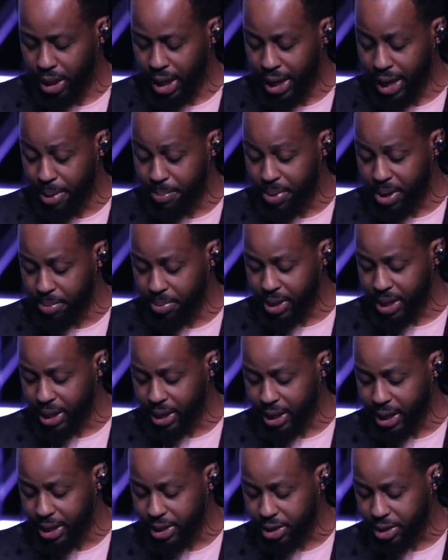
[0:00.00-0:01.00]
There are baby
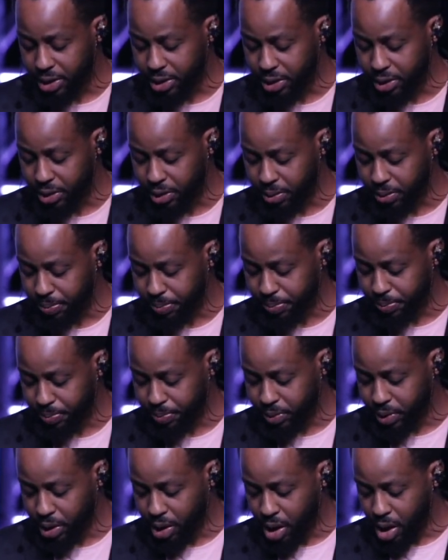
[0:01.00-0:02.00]
dedications to do.
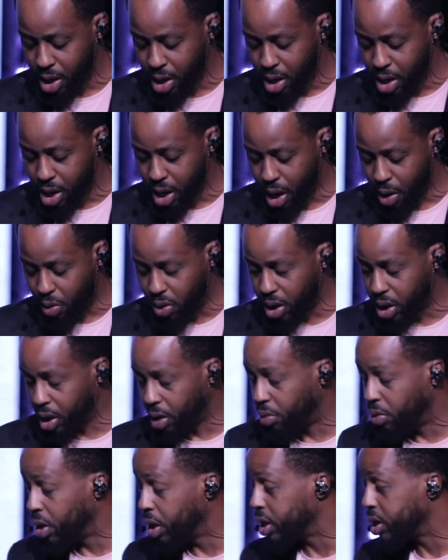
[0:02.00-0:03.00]
I want,
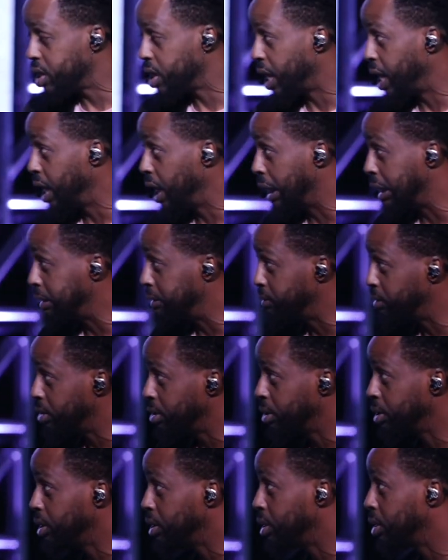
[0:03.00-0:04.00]
I want to take
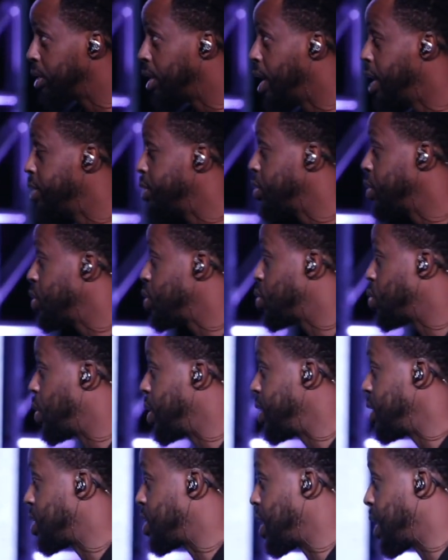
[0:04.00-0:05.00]

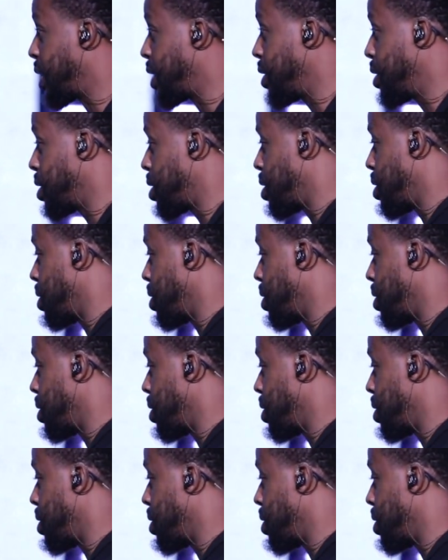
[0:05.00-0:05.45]
120 seconds.